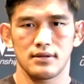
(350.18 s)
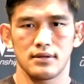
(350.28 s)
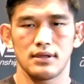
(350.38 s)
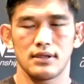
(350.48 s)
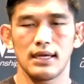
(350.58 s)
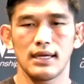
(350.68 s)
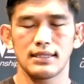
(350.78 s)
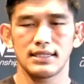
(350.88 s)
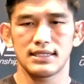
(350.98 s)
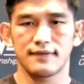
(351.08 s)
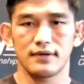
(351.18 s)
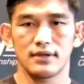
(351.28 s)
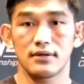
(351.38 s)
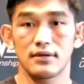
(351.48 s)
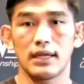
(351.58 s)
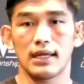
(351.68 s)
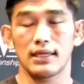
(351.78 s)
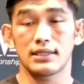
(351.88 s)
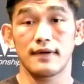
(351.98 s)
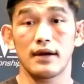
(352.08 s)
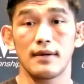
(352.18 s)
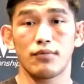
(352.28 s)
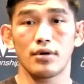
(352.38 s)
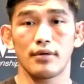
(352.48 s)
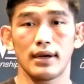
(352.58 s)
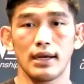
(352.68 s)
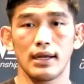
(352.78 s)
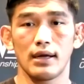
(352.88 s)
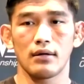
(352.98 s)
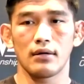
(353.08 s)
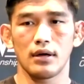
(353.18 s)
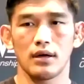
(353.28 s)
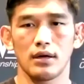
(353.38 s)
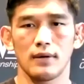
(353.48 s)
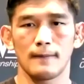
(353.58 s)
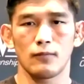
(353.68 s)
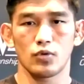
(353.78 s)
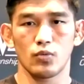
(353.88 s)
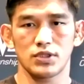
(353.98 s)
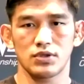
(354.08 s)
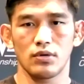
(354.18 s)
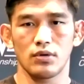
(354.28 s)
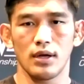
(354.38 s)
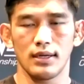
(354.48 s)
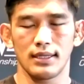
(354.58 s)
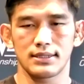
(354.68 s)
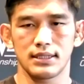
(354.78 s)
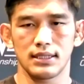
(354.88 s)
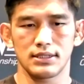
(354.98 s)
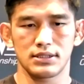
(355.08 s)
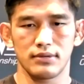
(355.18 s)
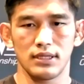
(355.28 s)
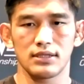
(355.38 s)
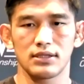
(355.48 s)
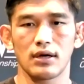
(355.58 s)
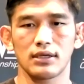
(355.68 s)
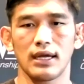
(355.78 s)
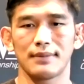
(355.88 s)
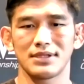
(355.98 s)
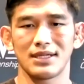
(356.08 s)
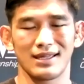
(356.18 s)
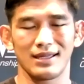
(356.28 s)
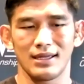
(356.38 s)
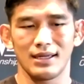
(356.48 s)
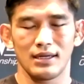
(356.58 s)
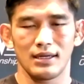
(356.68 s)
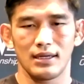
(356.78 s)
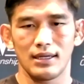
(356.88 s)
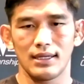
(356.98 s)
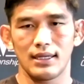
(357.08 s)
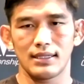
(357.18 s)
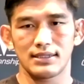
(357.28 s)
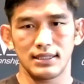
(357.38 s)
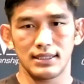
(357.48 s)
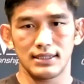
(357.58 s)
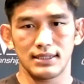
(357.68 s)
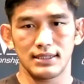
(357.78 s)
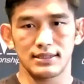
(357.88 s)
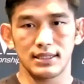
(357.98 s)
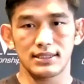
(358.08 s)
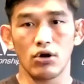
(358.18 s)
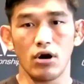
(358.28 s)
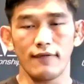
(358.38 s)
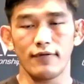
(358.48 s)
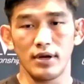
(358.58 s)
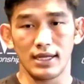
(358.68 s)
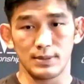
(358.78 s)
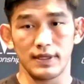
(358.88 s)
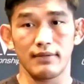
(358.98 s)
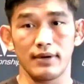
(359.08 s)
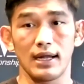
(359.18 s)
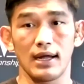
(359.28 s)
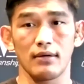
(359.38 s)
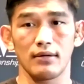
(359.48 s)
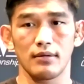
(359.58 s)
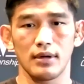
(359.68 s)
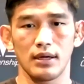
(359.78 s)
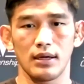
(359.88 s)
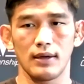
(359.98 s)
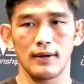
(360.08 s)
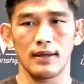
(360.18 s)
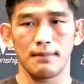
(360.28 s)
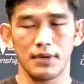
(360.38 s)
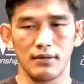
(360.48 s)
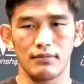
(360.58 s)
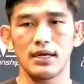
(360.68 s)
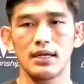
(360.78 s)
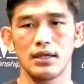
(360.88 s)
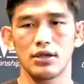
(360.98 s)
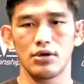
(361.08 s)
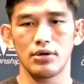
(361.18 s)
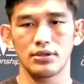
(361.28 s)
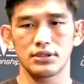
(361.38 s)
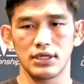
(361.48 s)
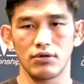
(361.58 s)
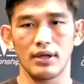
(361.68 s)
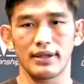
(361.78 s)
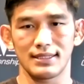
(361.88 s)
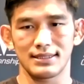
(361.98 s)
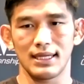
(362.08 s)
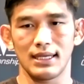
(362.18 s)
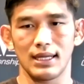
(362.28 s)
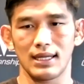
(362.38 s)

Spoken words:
Yeah, it's very important right now with what's going on. It's really dark times. Like, it's hard for me to explain right now, but read it in the news and you'll understand. Like,